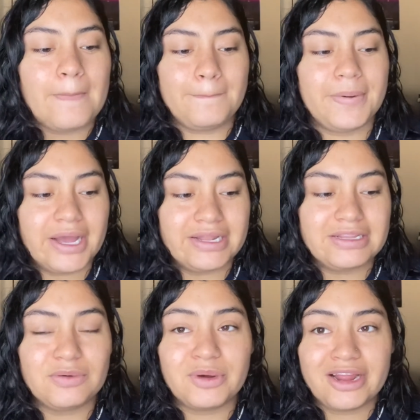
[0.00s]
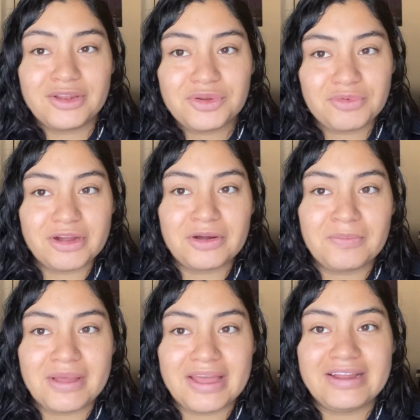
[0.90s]
But what I do
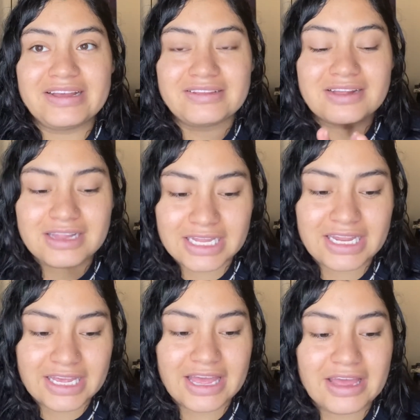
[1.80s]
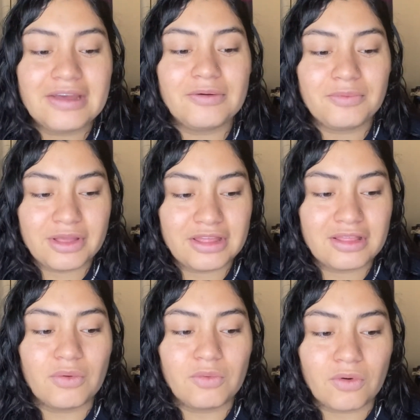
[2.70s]
recommend is cleaning it with
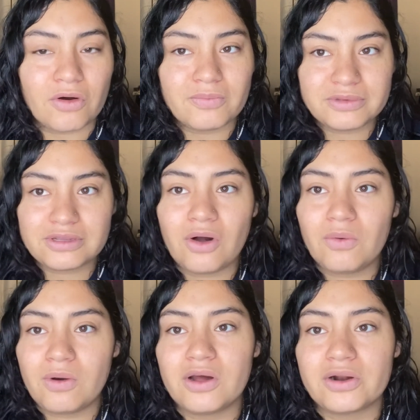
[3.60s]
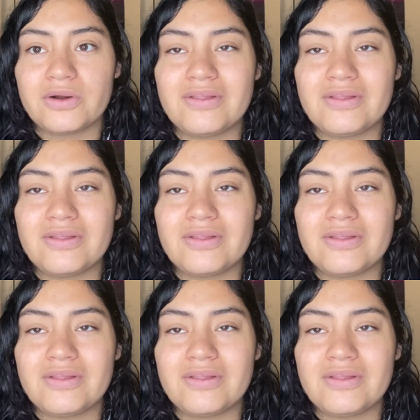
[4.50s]
warm salt water.